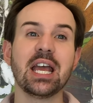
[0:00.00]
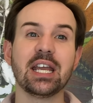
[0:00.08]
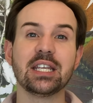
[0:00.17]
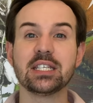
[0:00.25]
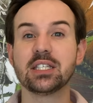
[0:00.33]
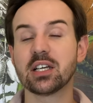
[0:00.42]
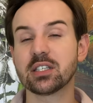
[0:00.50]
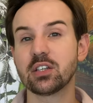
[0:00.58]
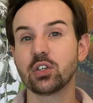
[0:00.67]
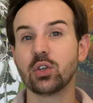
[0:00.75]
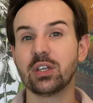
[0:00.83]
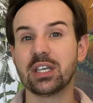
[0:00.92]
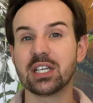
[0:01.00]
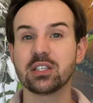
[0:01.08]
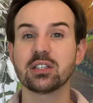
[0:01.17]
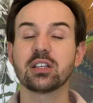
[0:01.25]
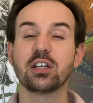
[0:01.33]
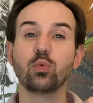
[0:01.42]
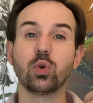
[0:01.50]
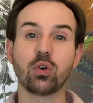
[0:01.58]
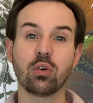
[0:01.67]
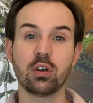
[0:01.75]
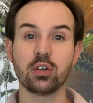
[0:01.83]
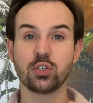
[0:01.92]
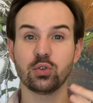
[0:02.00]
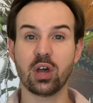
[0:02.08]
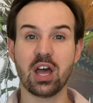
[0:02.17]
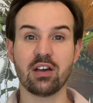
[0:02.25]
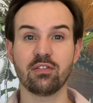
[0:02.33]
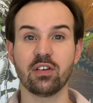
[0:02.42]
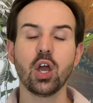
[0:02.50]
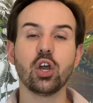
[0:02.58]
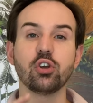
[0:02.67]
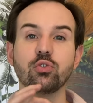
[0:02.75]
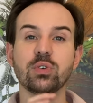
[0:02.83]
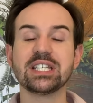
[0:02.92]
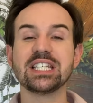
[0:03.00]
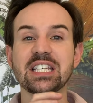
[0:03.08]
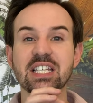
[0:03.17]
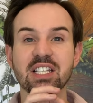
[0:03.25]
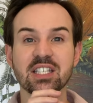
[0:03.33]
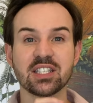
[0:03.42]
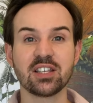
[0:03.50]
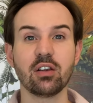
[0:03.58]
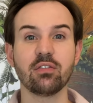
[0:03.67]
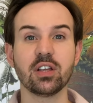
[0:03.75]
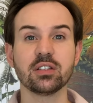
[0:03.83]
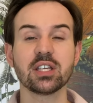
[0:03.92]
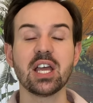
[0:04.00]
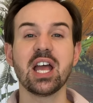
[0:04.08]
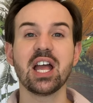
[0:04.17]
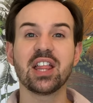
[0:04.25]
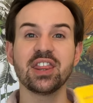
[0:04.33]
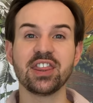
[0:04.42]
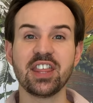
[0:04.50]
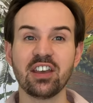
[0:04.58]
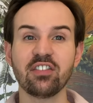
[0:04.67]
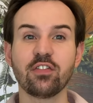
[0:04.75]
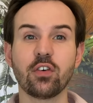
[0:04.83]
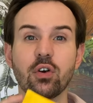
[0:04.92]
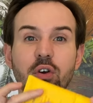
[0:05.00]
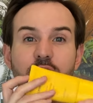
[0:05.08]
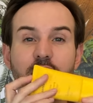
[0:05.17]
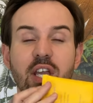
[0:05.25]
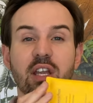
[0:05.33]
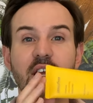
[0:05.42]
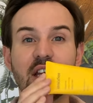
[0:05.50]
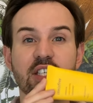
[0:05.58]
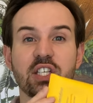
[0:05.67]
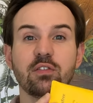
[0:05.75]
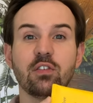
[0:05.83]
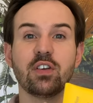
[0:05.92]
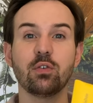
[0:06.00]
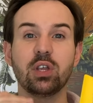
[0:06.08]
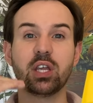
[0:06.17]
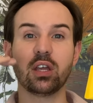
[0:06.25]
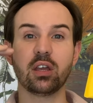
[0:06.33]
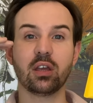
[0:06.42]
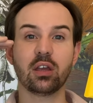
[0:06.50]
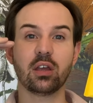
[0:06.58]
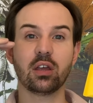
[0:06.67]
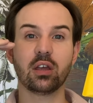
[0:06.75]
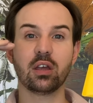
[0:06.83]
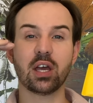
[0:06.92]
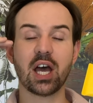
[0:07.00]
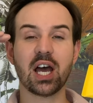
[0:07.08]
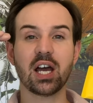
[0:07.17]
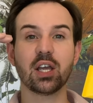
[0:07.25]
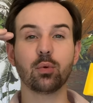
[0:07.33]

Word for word: and it doesn't necessarily require to have a greasy solvent, therefore you can achieve a very high